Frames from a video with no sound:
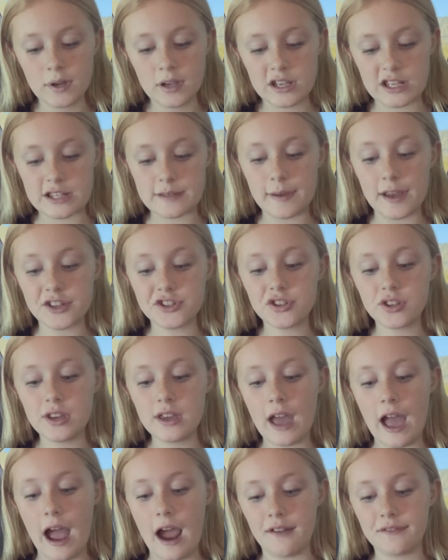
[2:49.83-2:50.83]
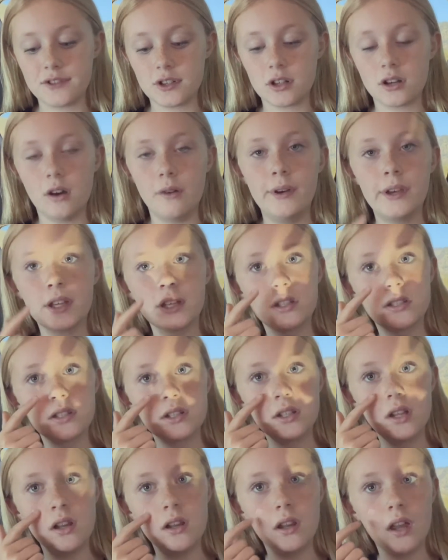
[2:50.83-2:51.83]
especially after going into
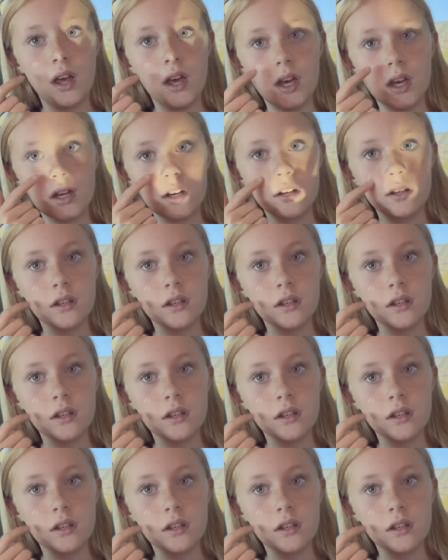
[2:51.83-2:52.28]
the lake.